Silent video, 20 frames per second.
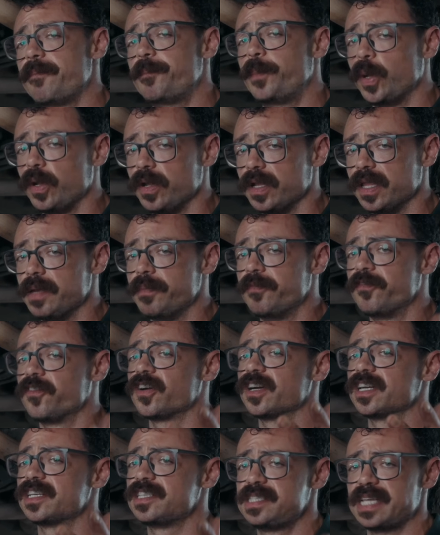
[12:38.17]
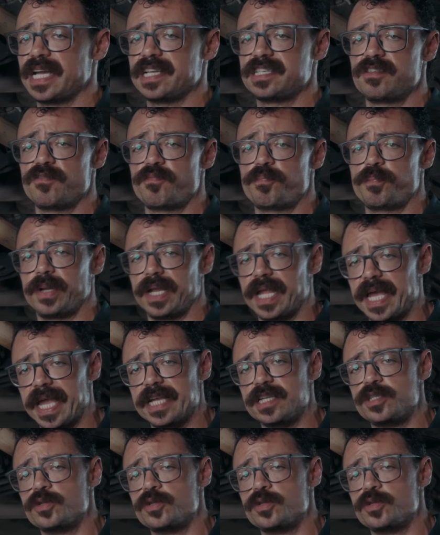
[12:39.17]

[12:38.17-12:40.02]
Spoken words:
pulley for excessive play